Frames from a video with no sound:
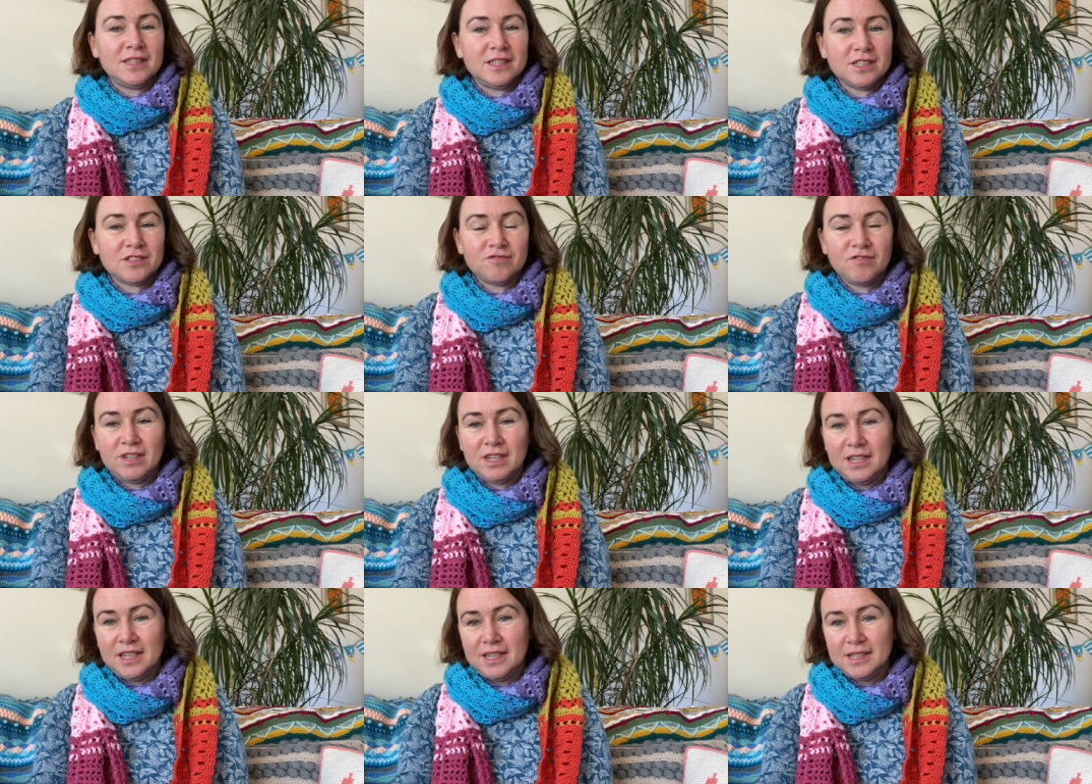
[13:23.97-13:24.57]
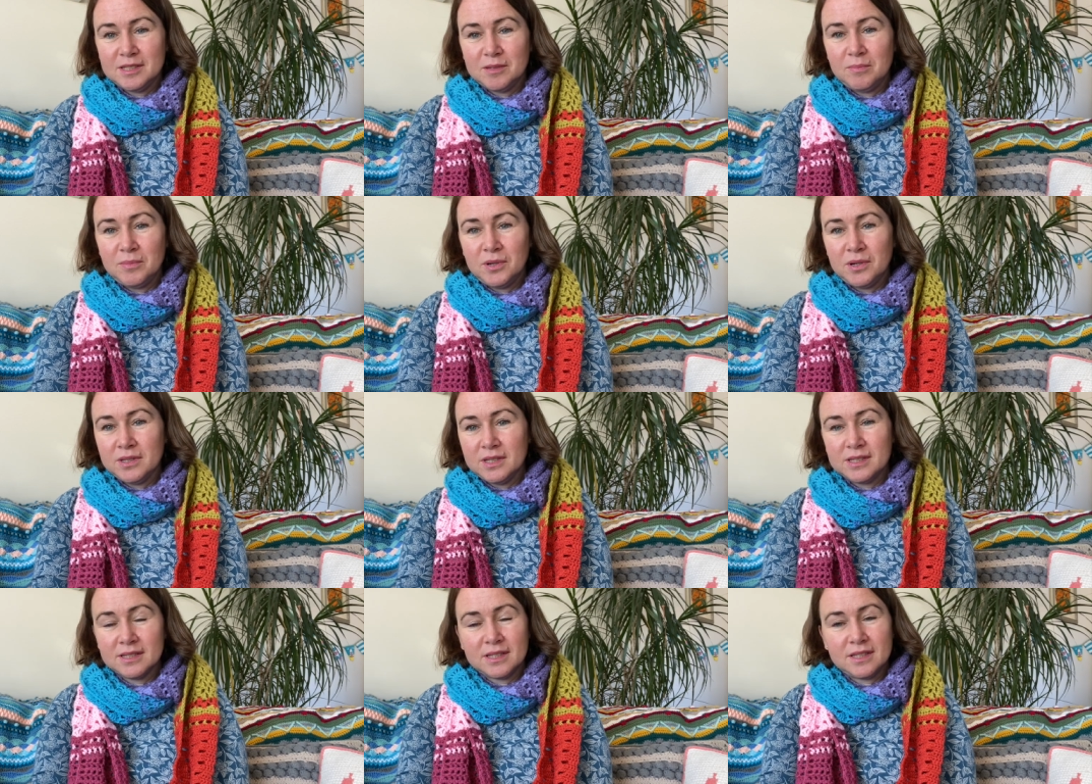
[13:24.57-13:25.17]
this really is a
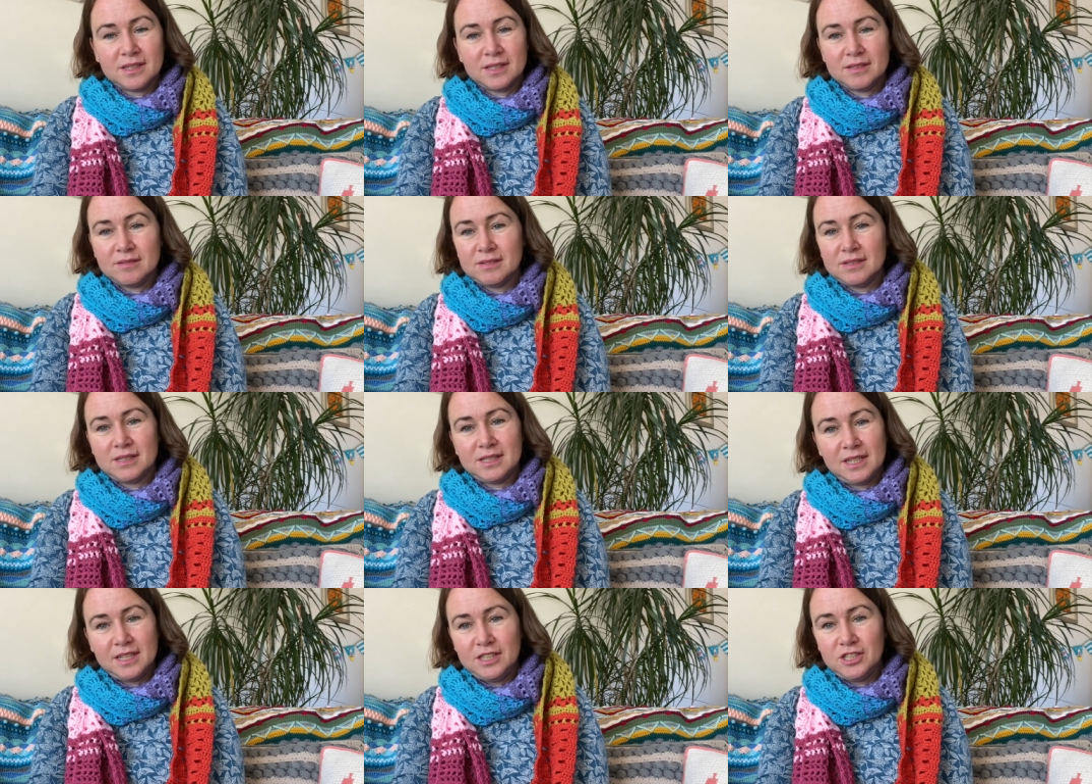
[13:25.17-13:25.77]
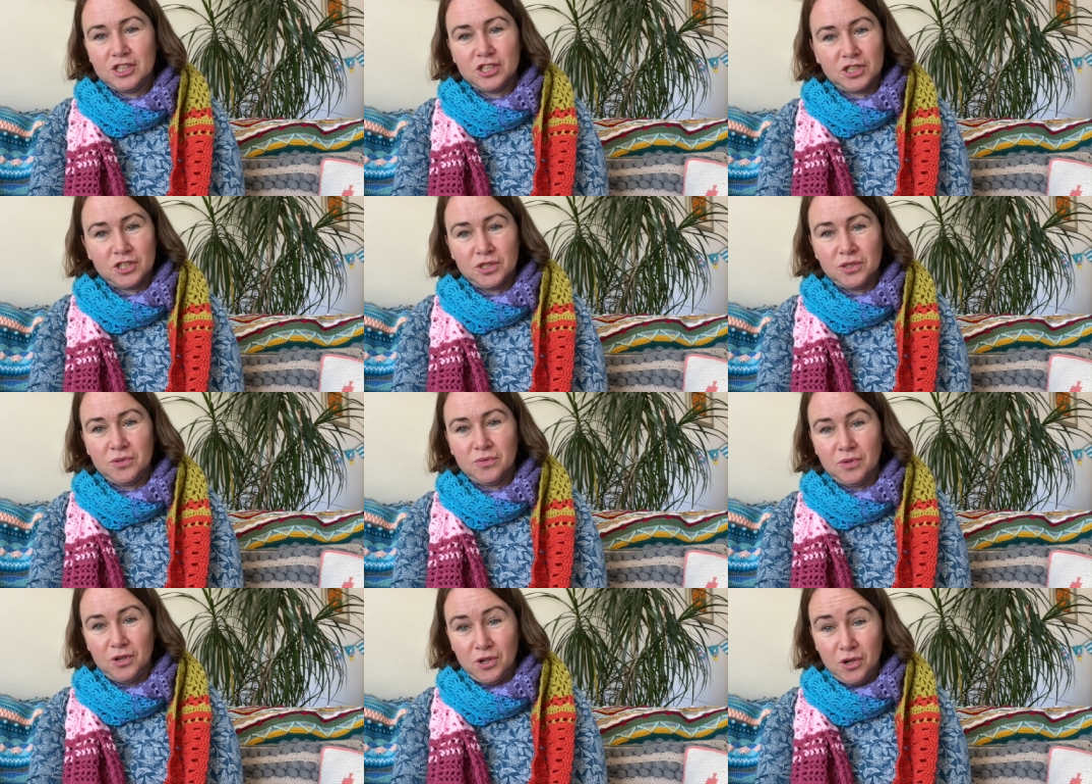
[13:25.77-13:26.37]
book that's going to teach
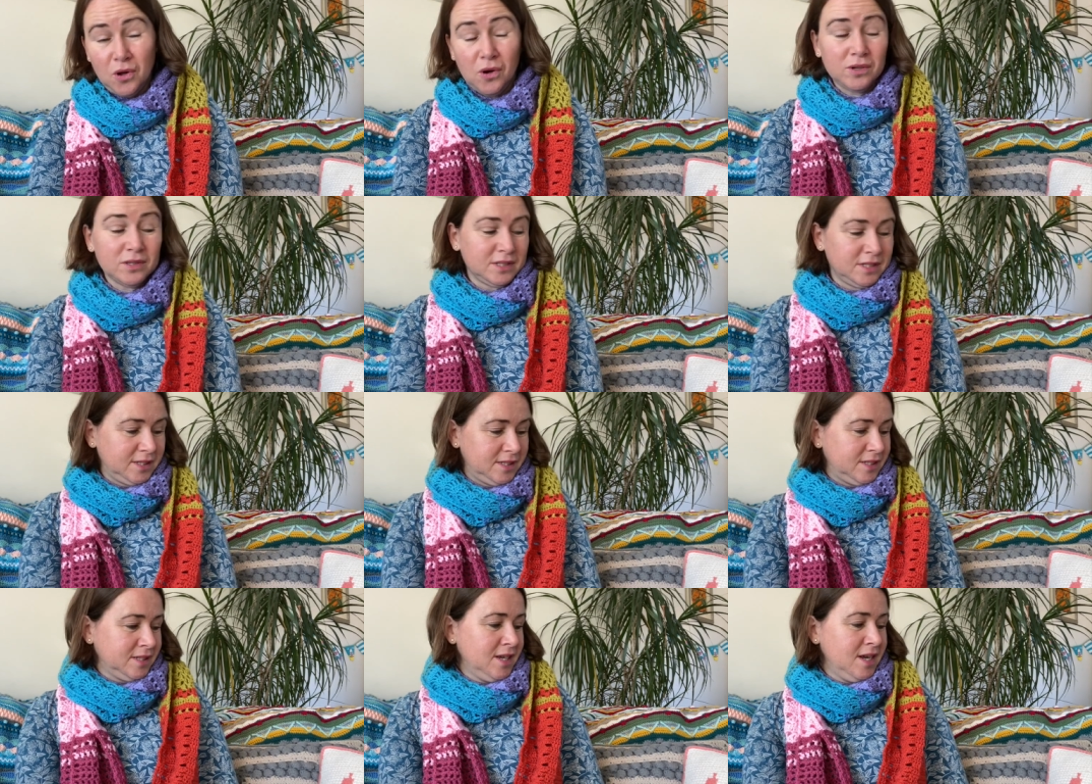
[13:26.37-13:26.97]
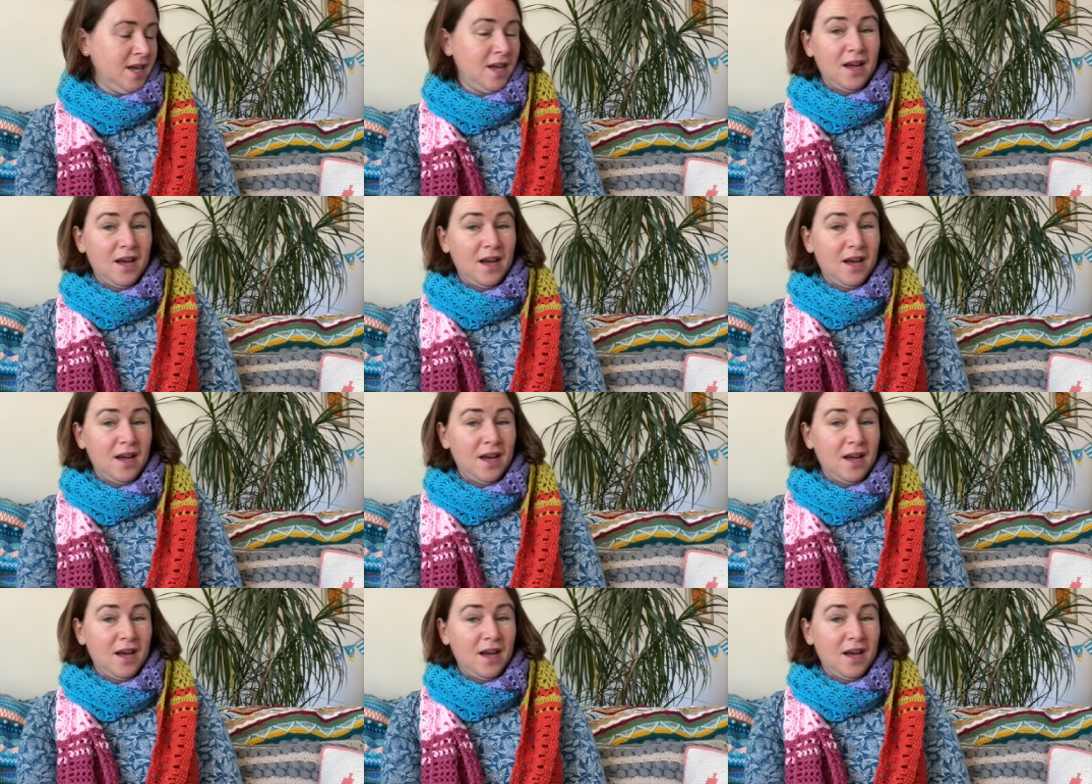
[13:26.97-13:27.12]
you lots.